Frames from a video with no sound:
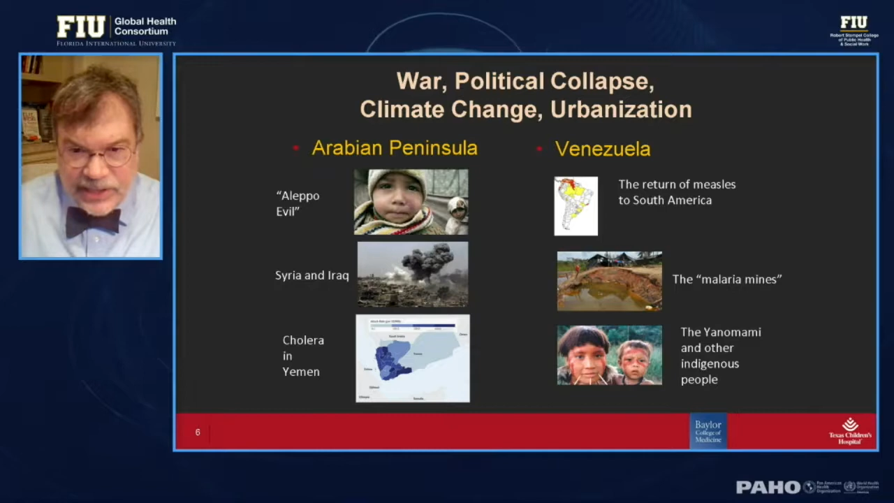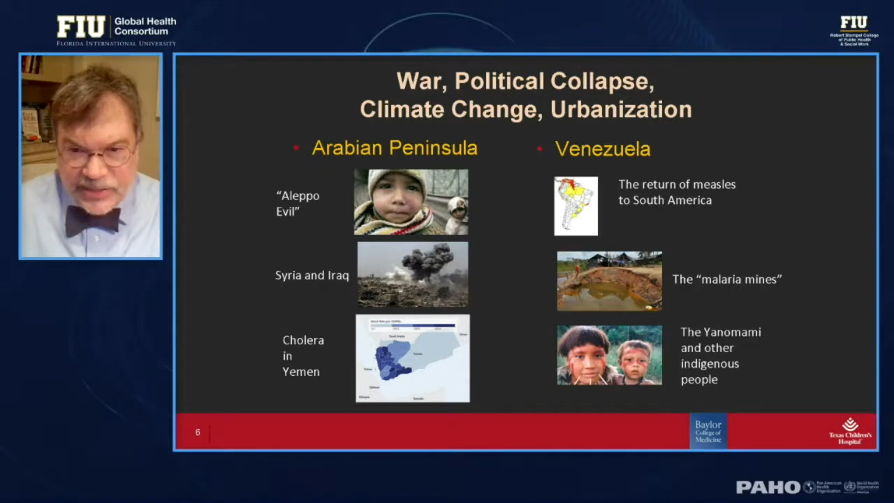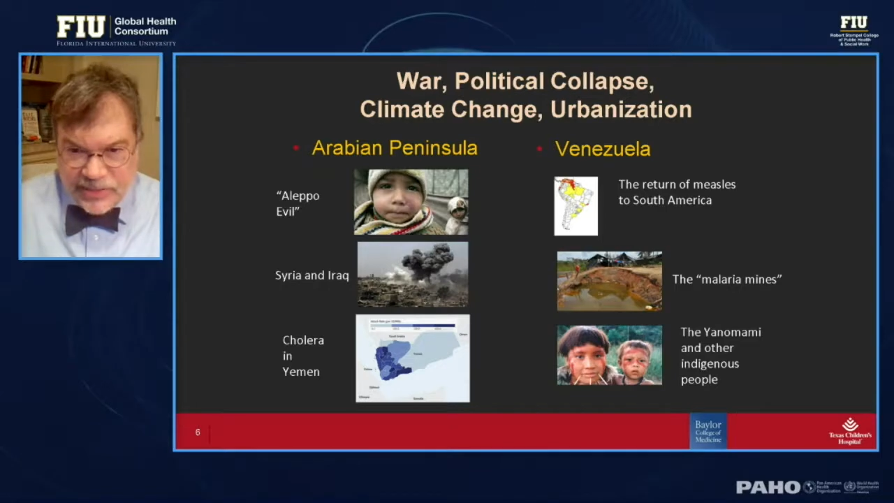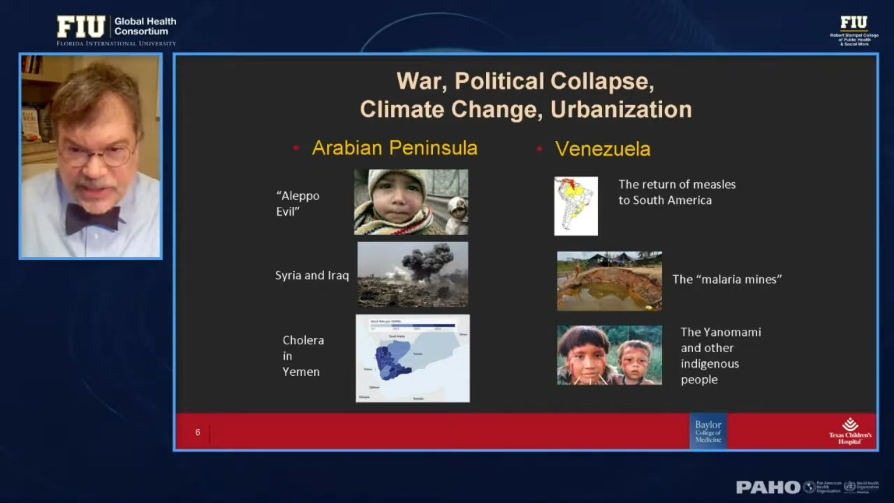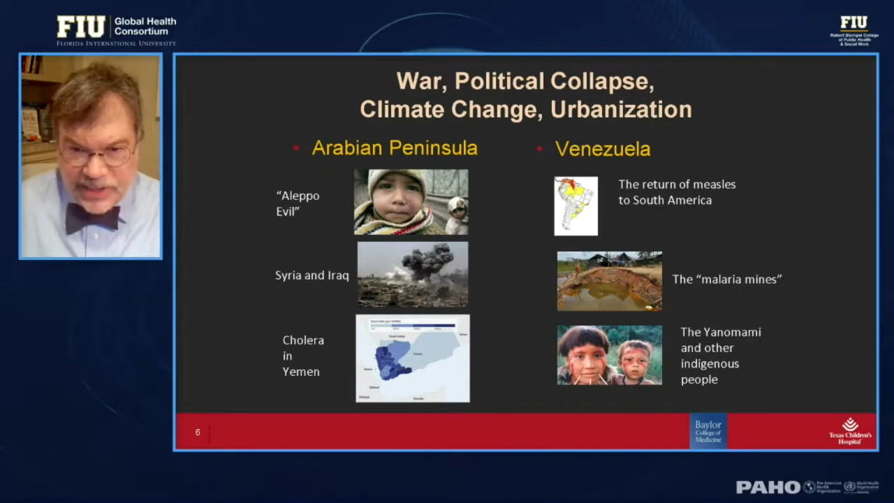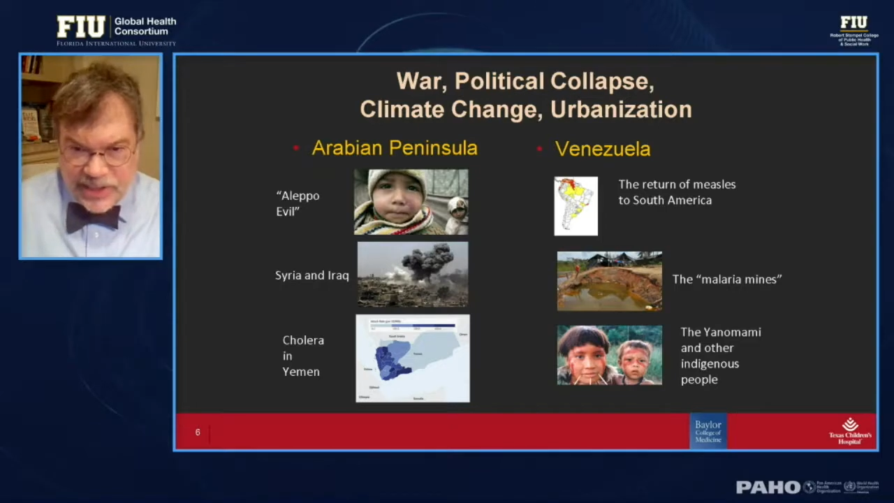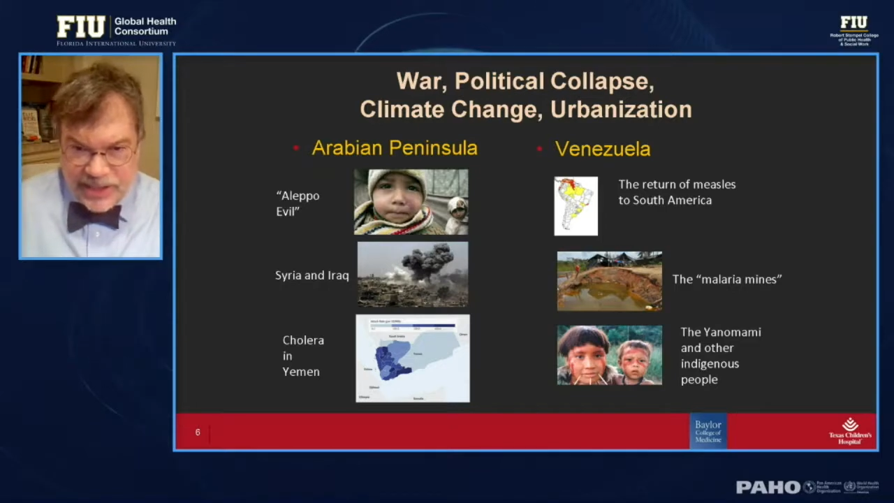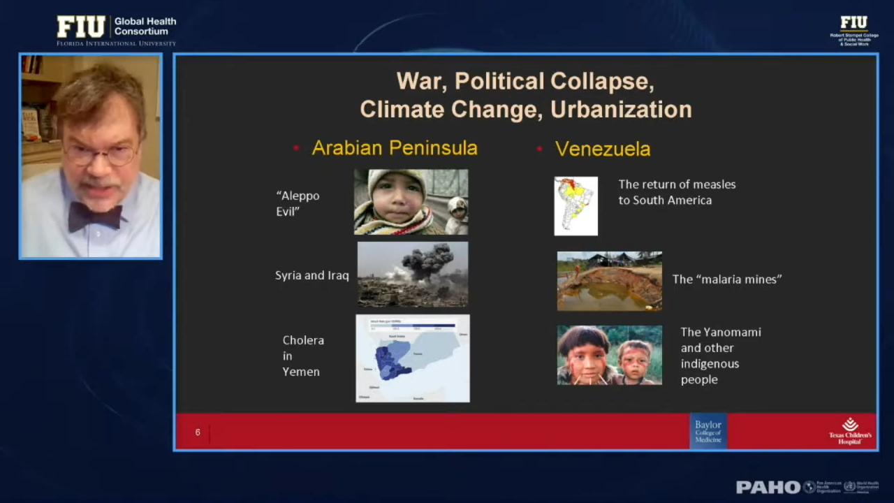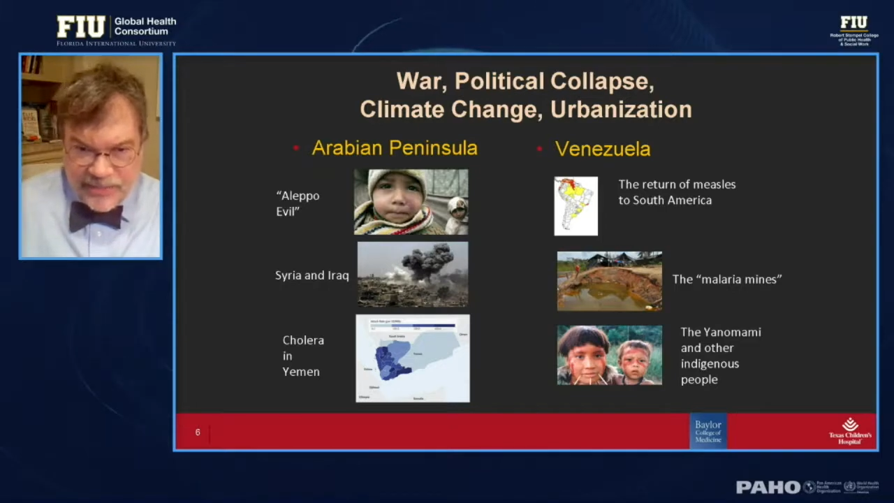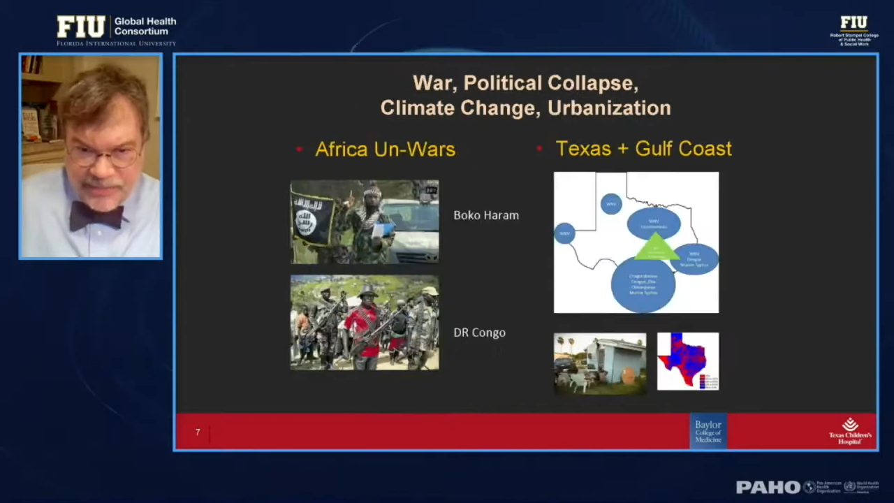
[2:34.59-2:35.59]
this was
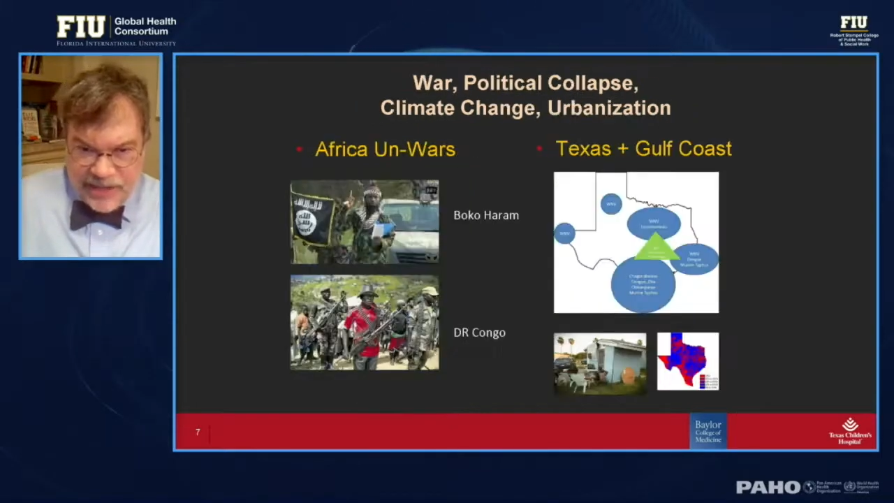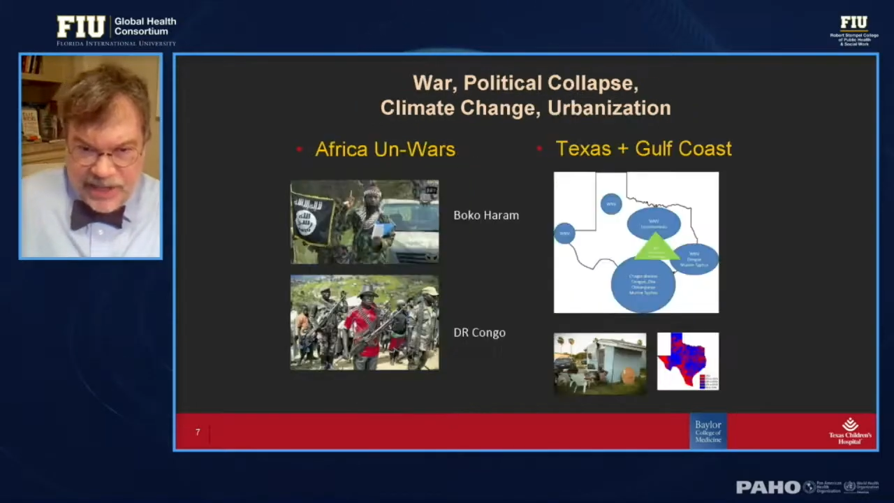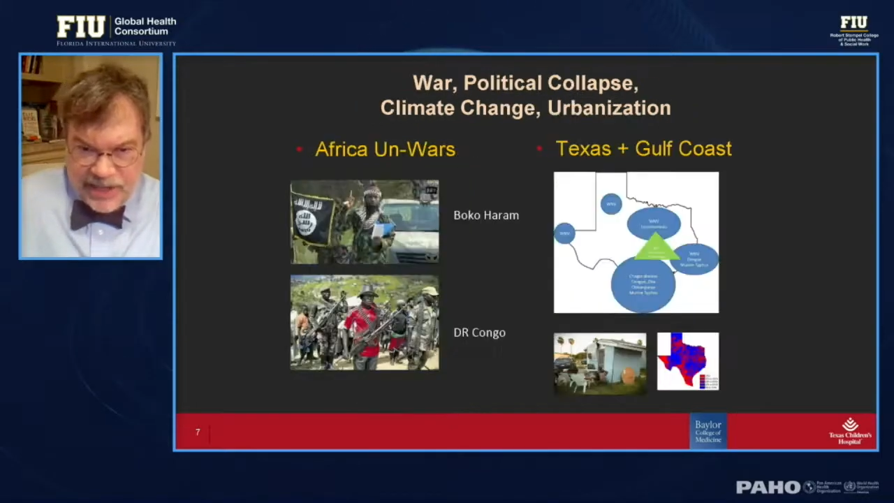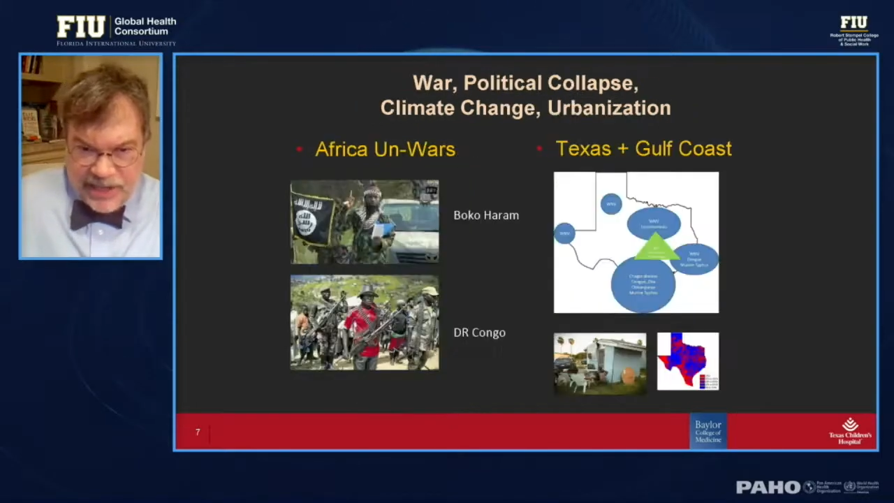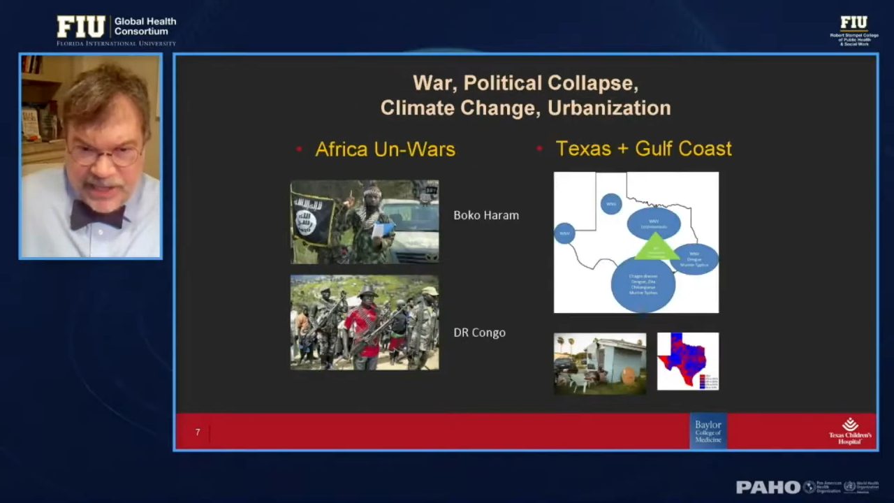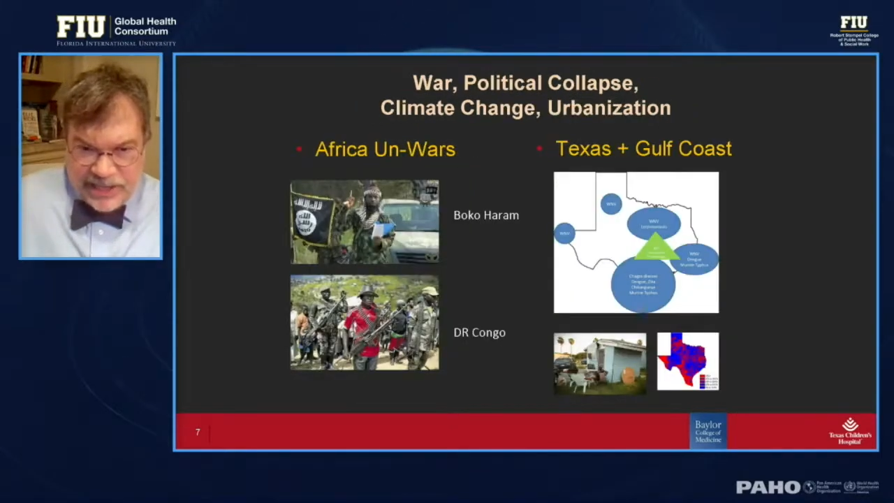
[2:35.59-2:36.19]
an